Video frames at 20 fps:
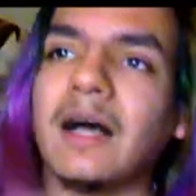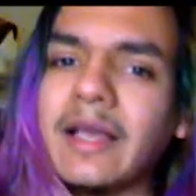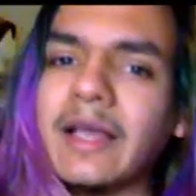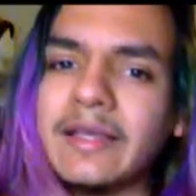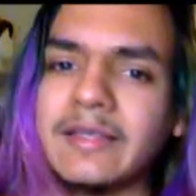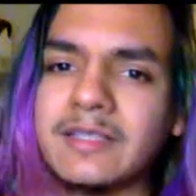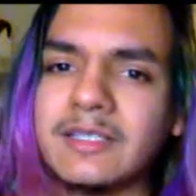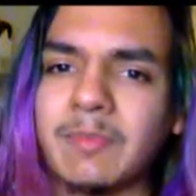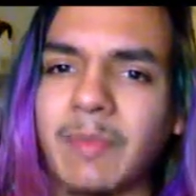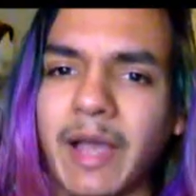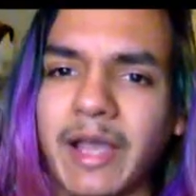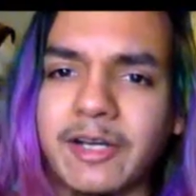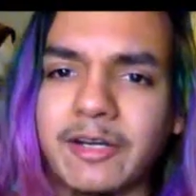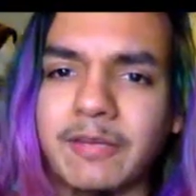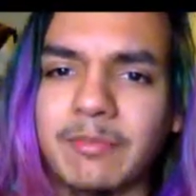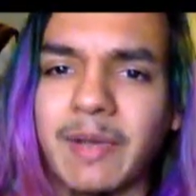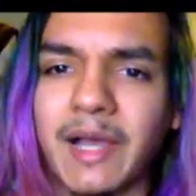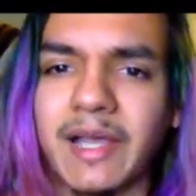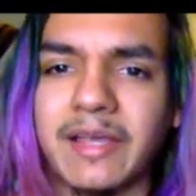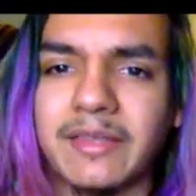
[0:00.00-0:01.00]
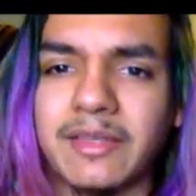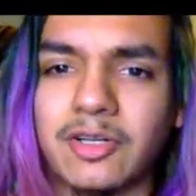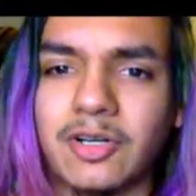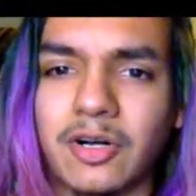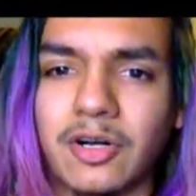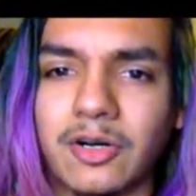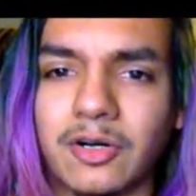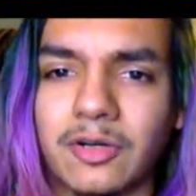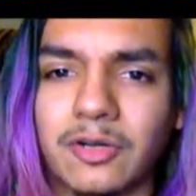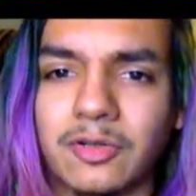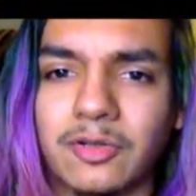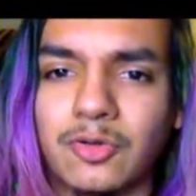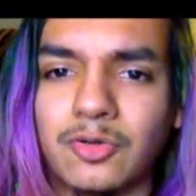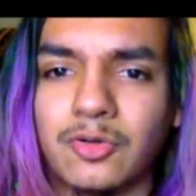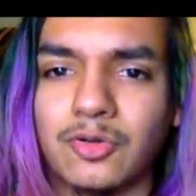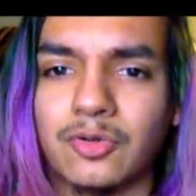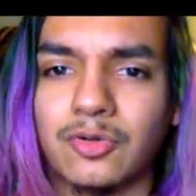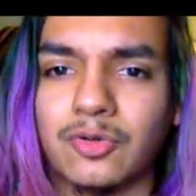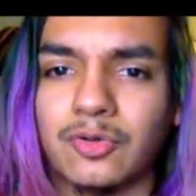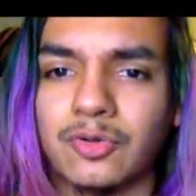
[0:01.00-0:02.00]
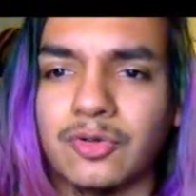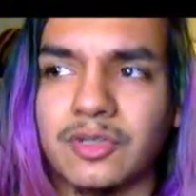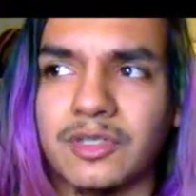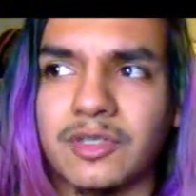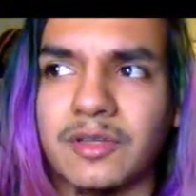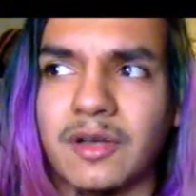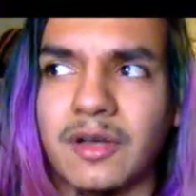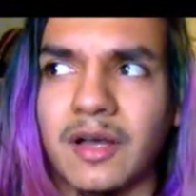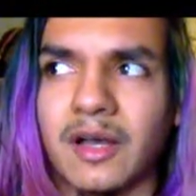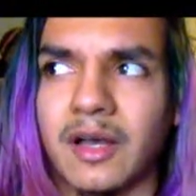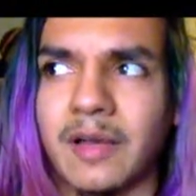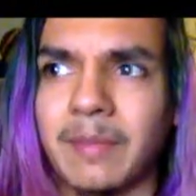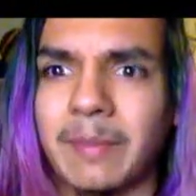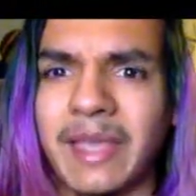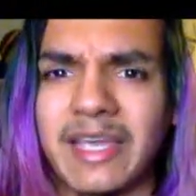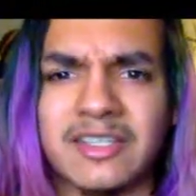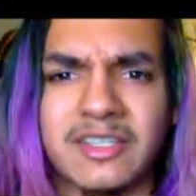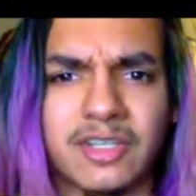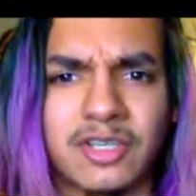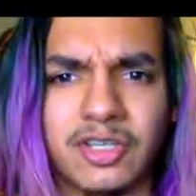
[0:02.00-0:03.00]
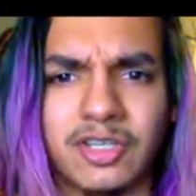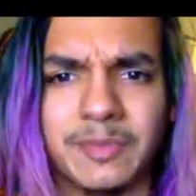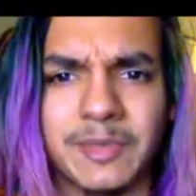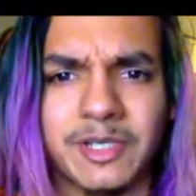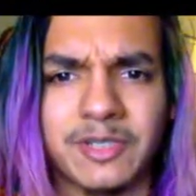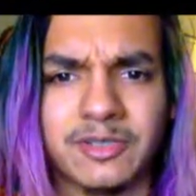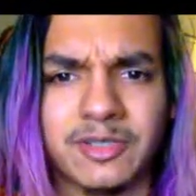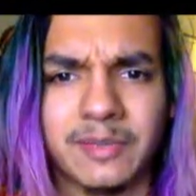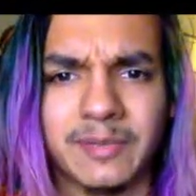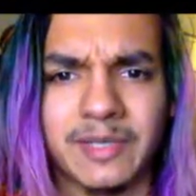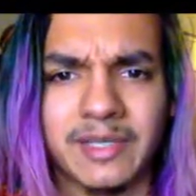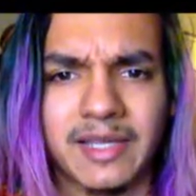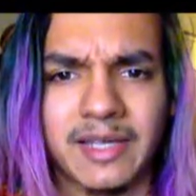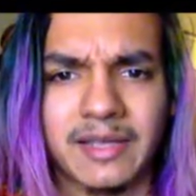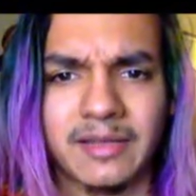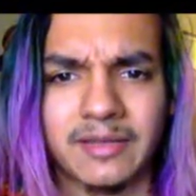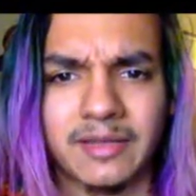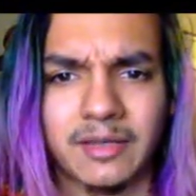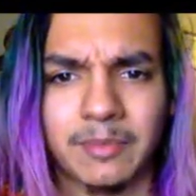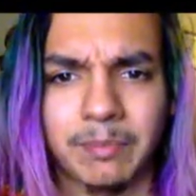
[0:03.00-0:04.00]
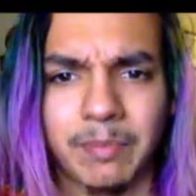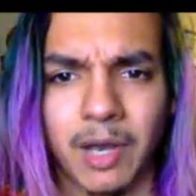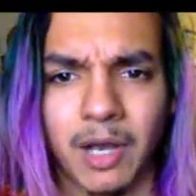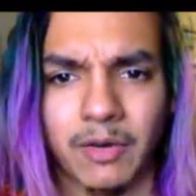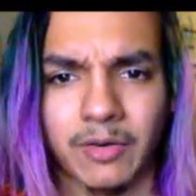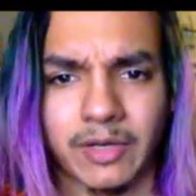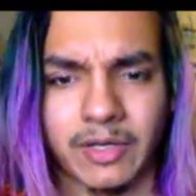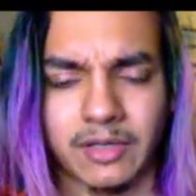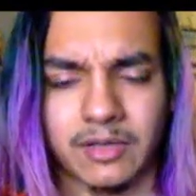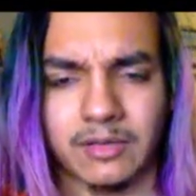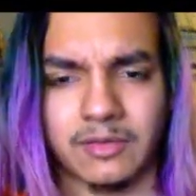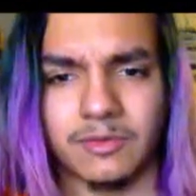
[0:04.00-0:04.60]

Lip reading: Inspired by the girl who Amanda Goodman or something like that, the poet